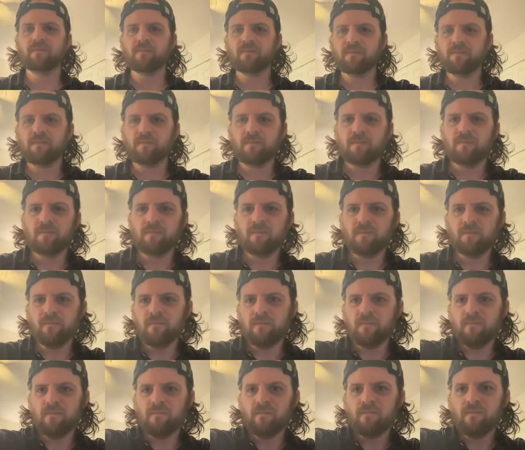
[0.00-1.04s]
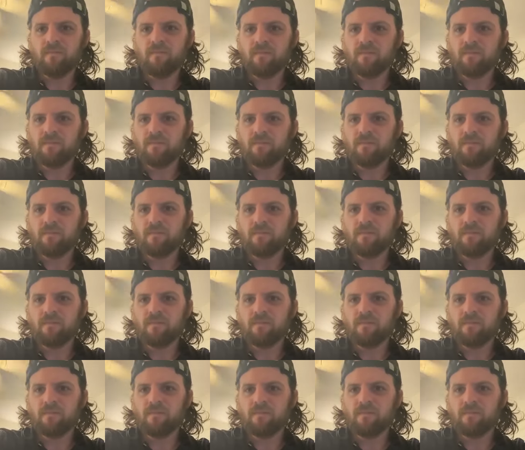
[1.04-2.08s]

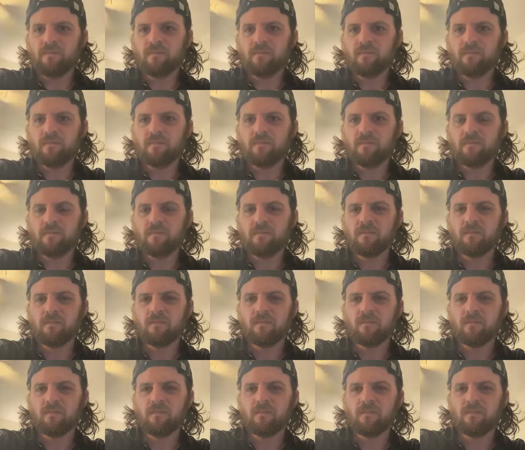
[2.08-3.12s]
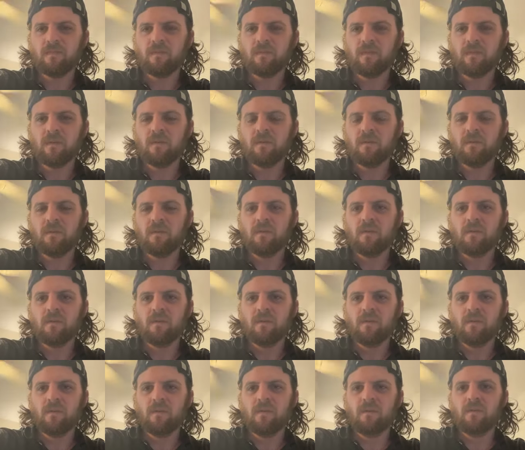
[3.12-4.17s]

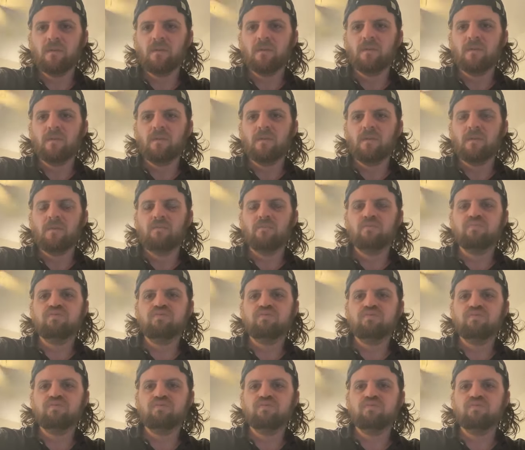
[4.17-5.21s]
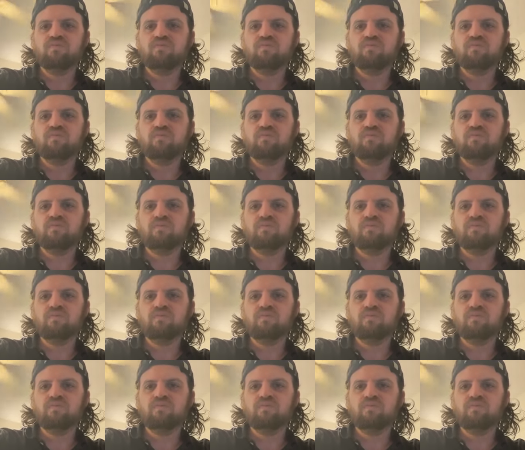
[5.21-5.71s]
No one is speaking in this clip.